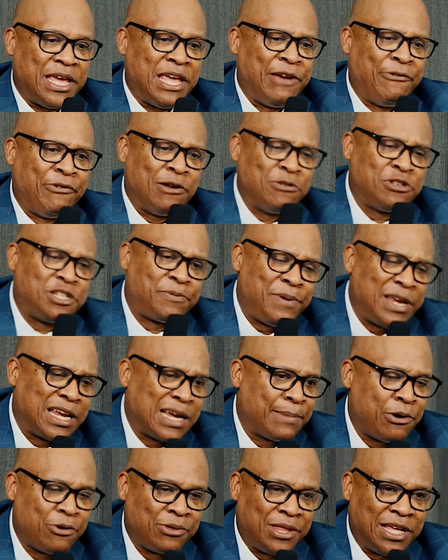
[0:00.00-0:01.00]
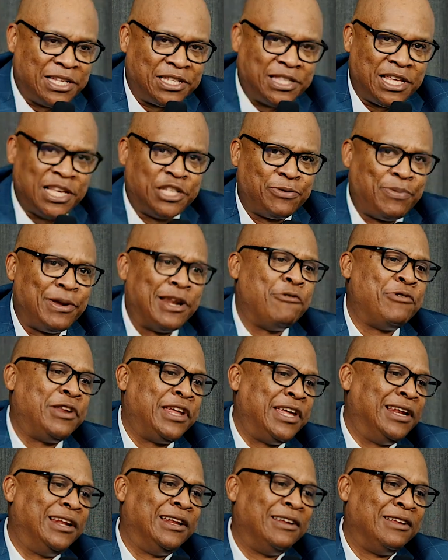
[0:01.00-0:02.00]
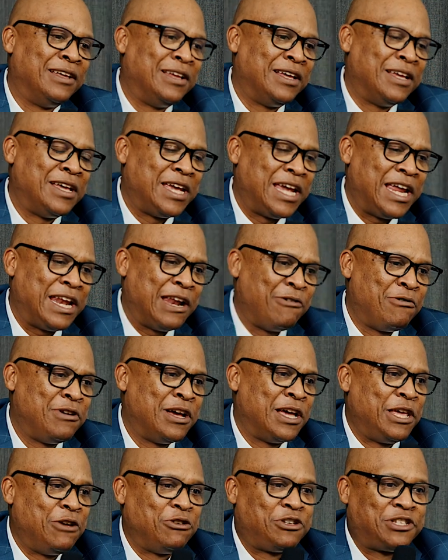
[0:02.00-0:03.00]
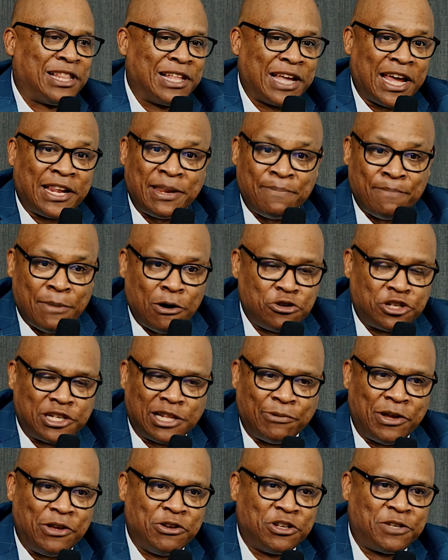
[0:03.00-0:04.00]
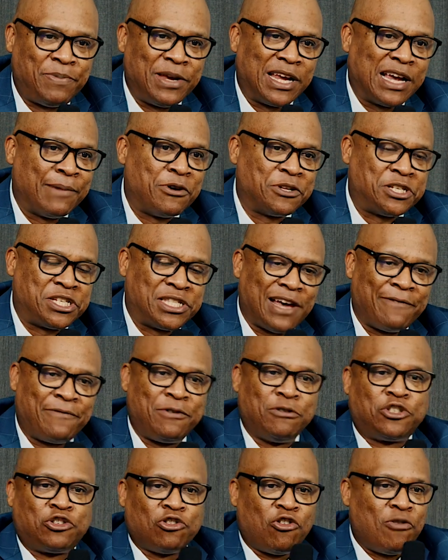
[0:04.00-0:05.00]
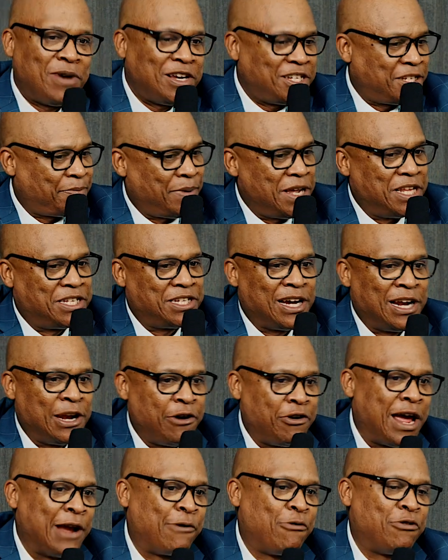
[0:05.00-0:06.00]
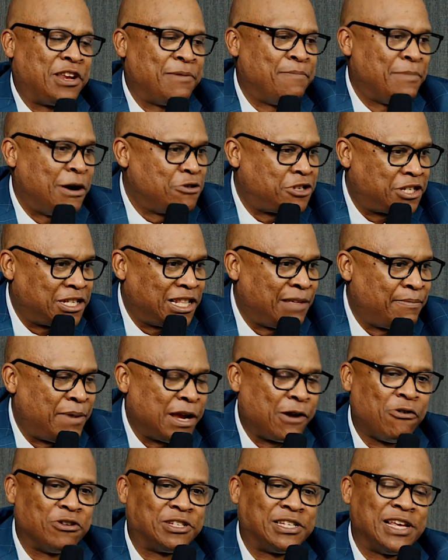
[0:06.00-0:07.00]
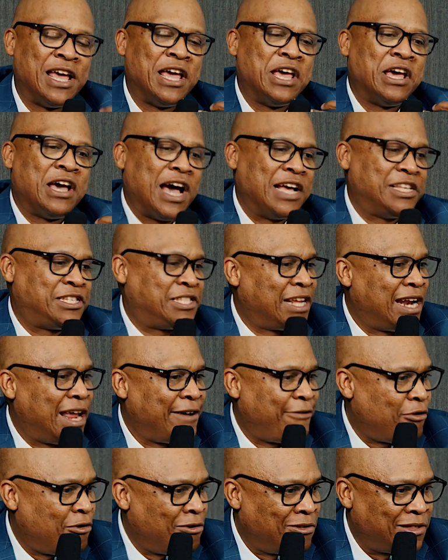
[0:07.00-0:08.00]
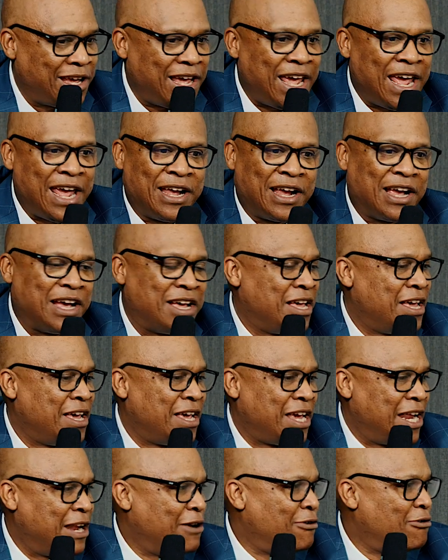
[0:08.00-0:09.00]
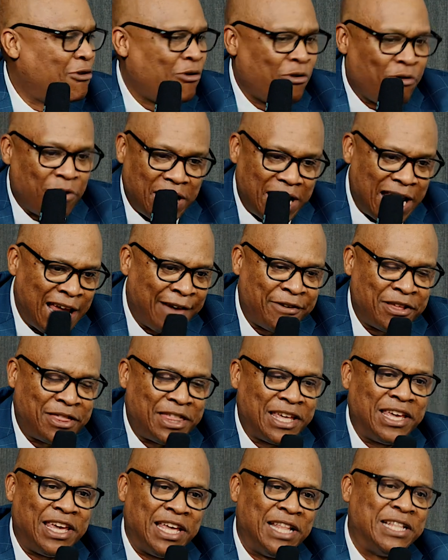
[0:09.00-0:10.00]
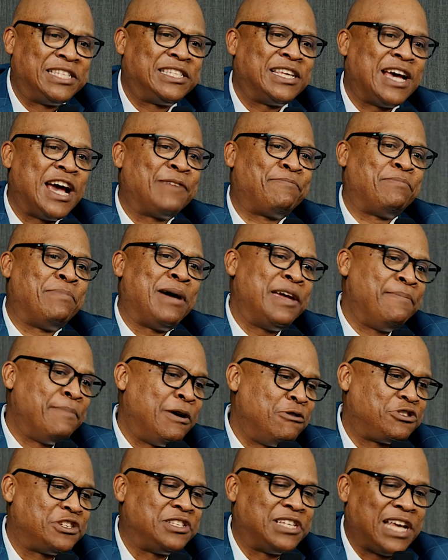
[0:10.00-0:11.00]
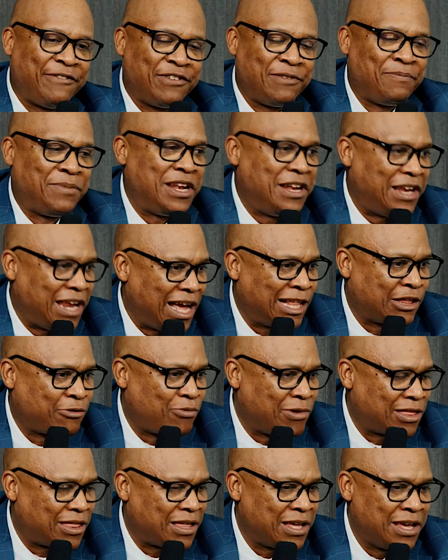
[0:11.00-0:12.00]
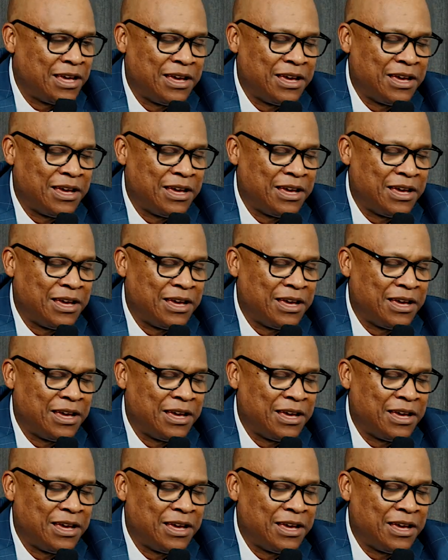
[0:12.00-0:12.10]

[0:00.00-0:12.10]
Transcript: If we don't speak about these things, we don't heal you know you still get emotional when you speak about stuff you saw my speech earlier and i got emotional because i still have all the anger you know all, everything inside my emotions haven't been dealt with